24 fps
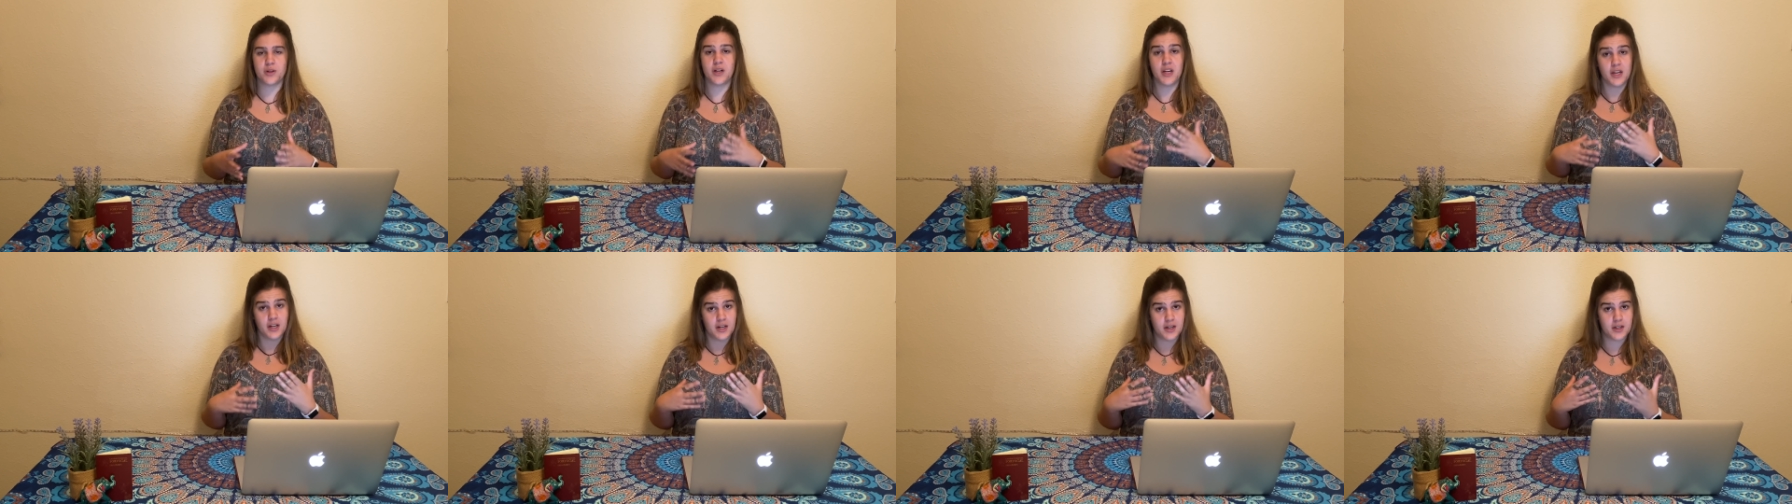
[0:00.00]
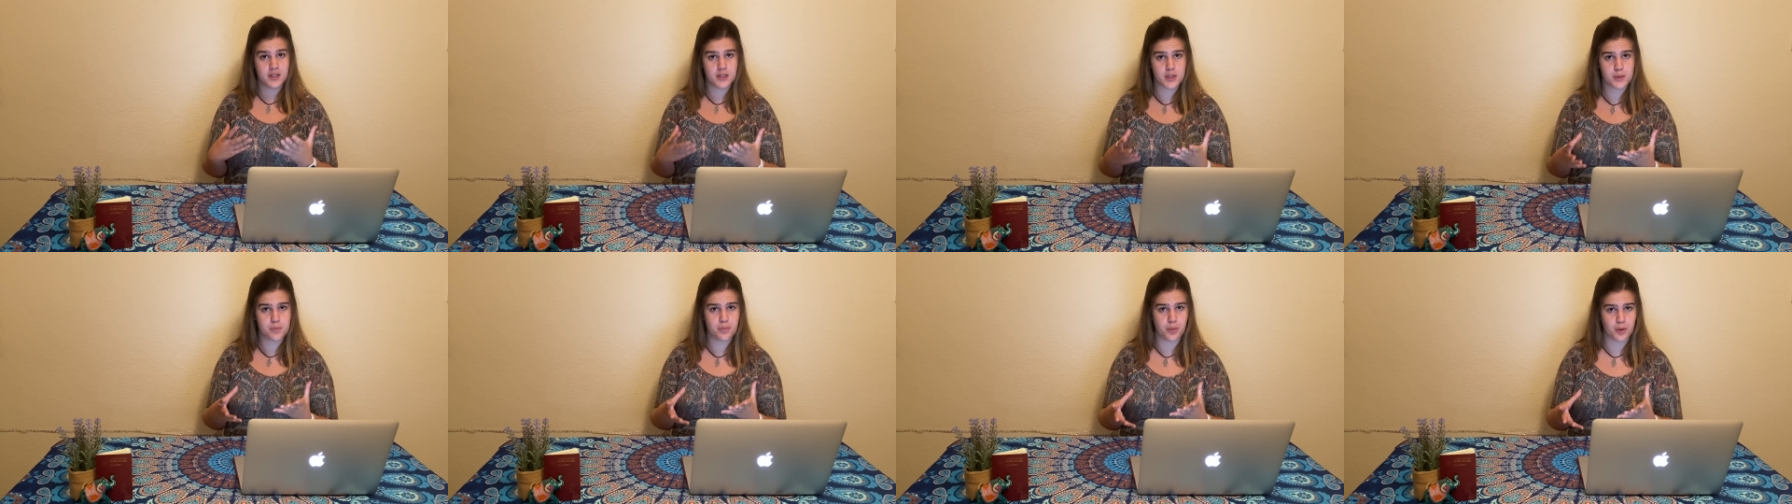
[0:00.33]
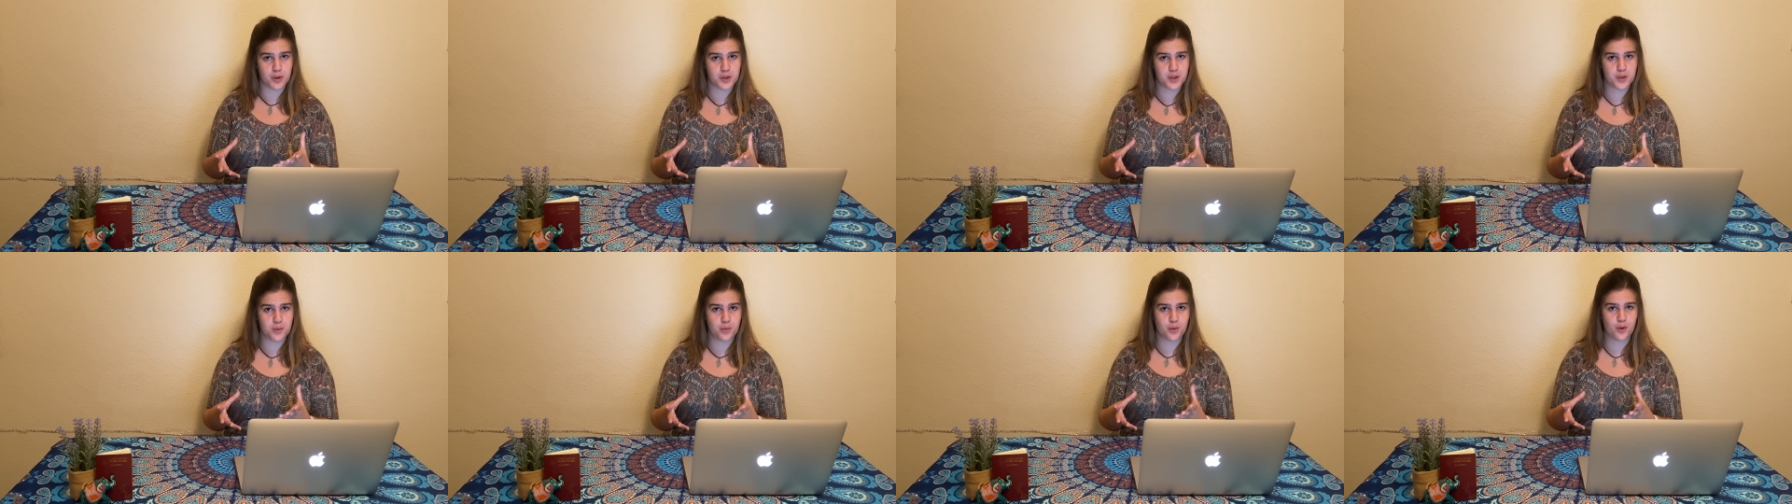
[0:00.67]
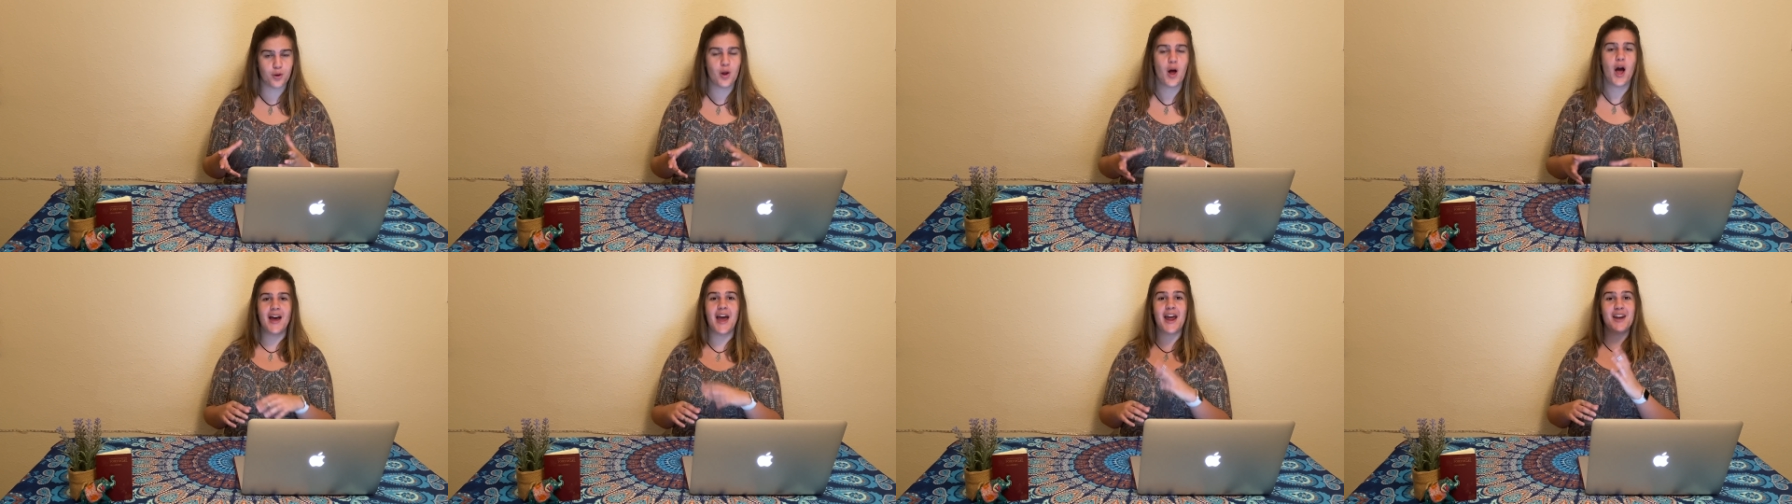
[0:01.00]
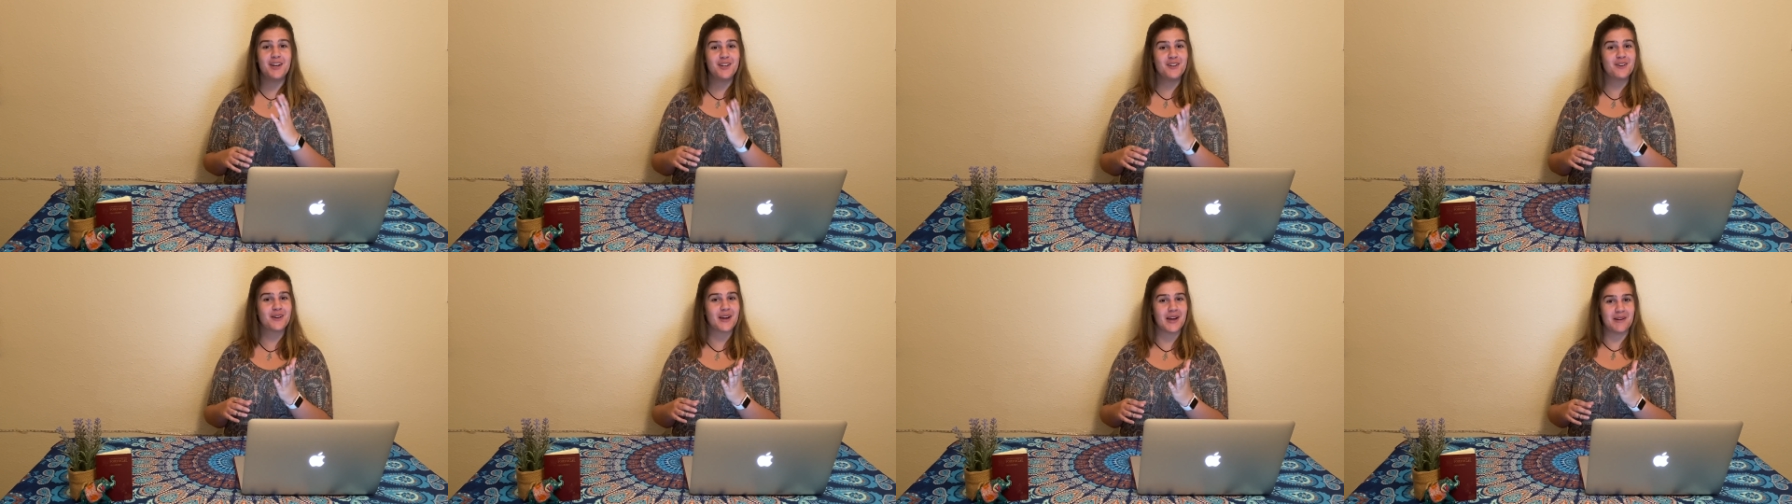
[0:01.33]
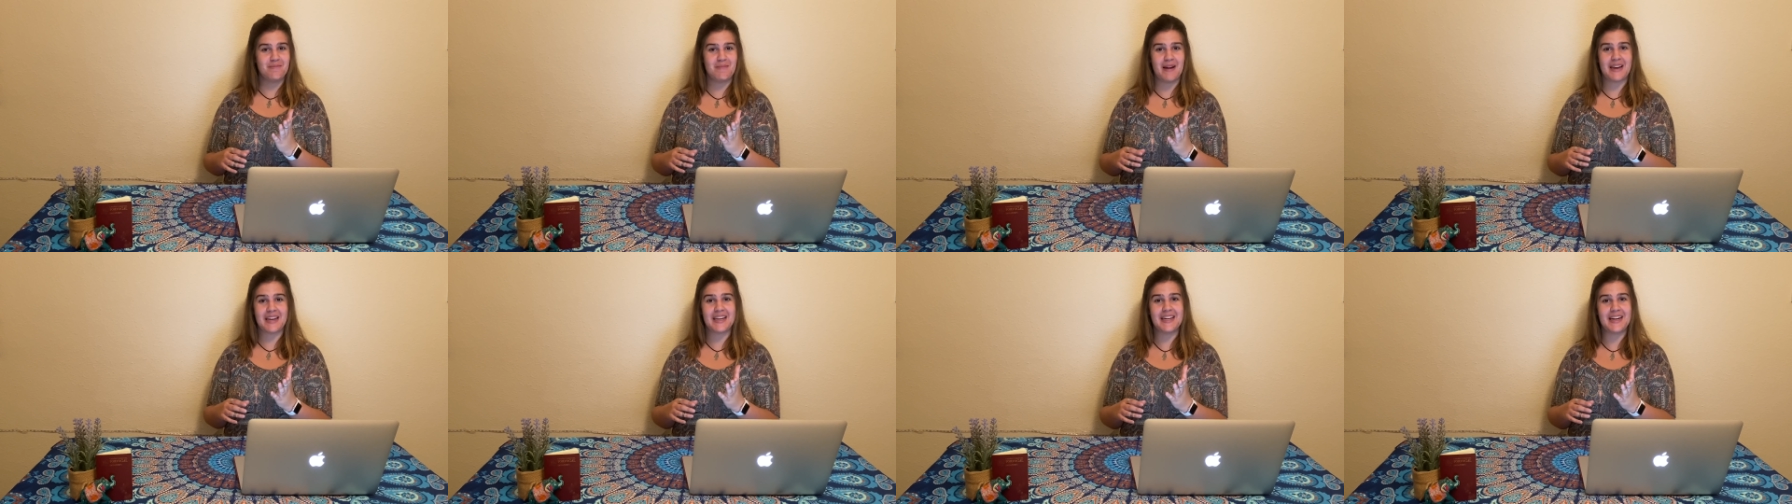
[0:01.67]
it is possible and you can
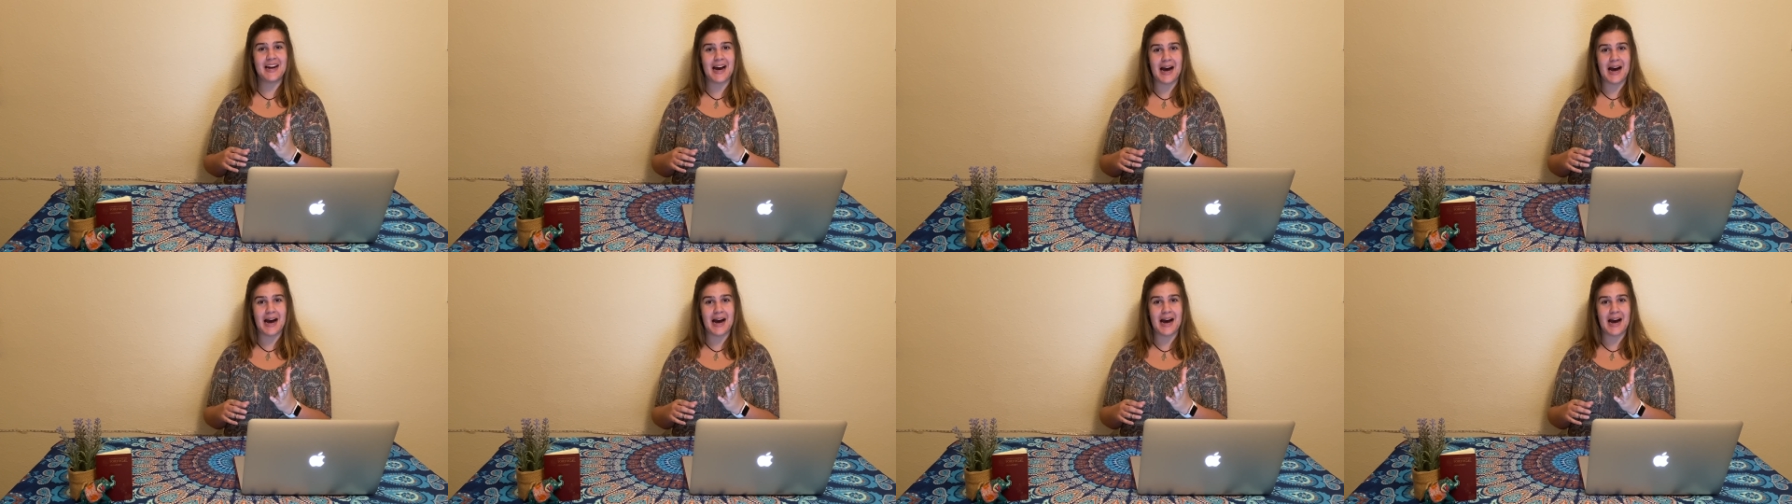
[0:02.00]
make it